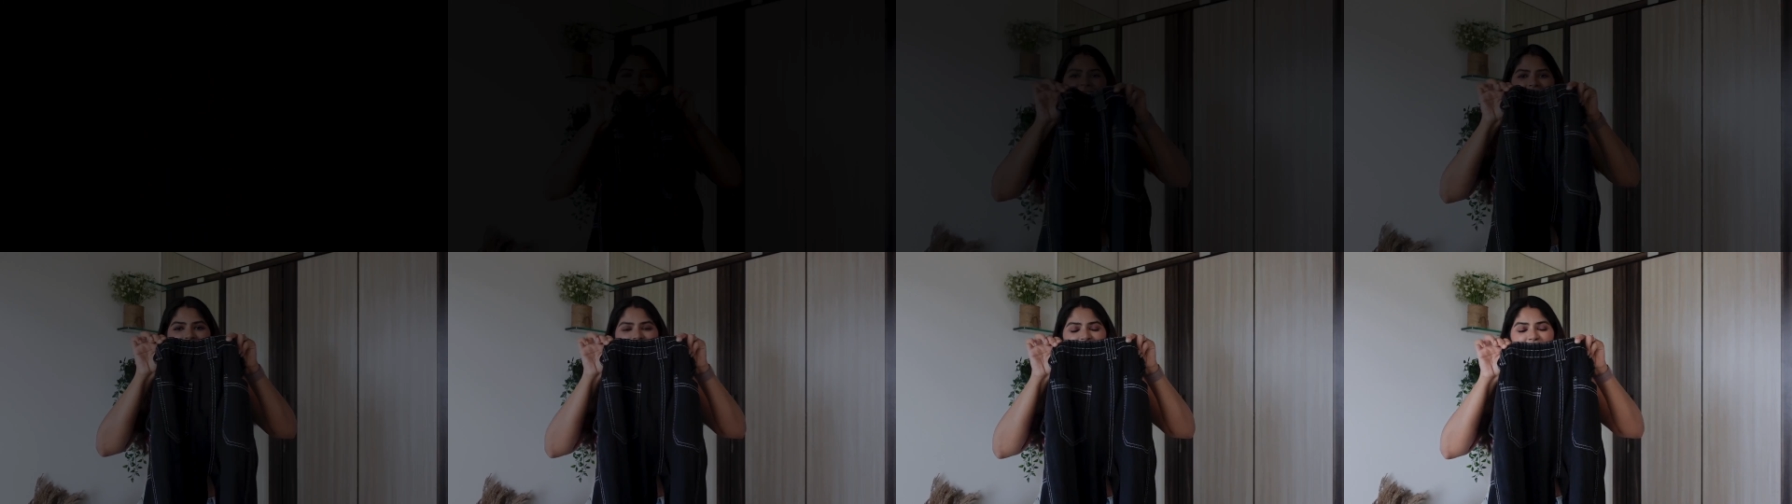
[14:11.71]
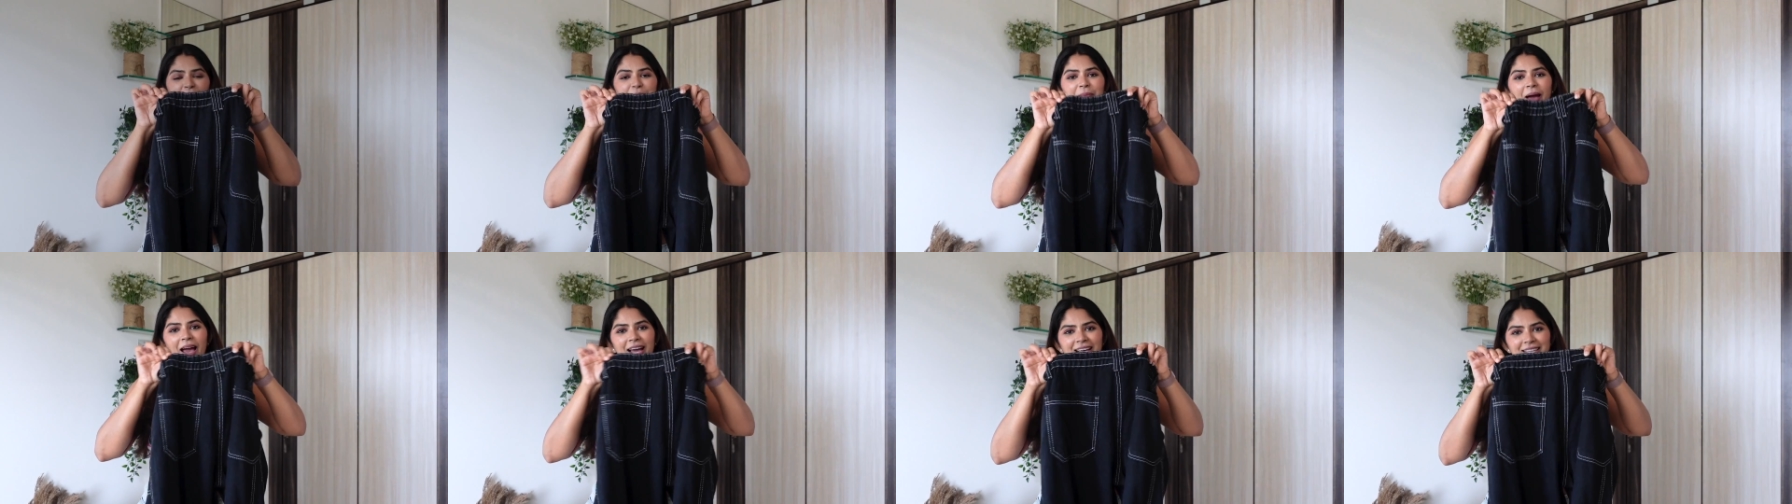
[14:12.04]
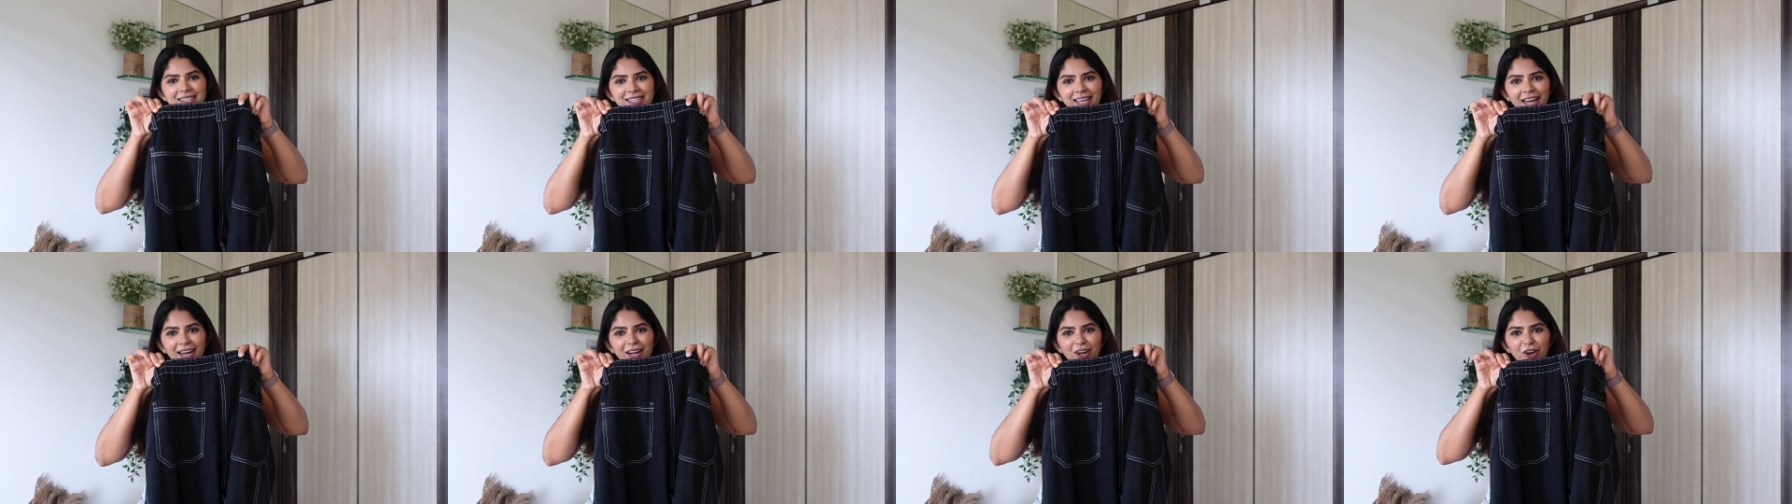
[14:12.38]
Yeah, the back
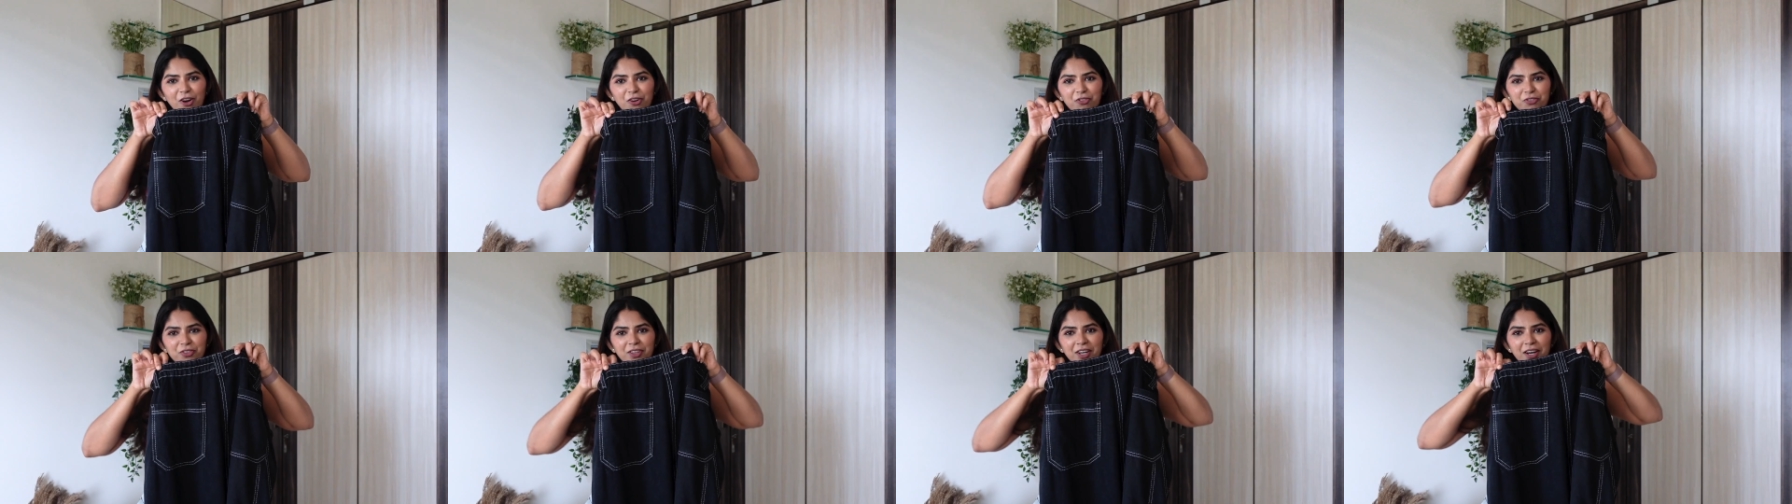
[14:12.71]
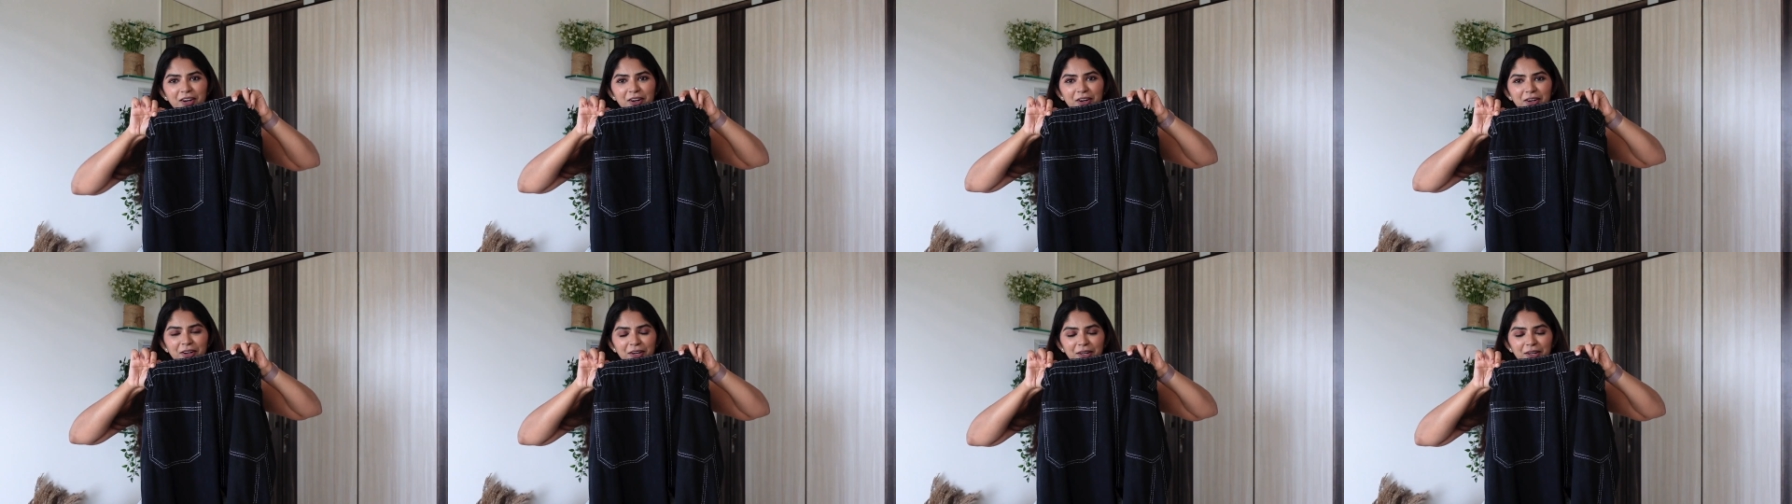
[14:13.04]
side of the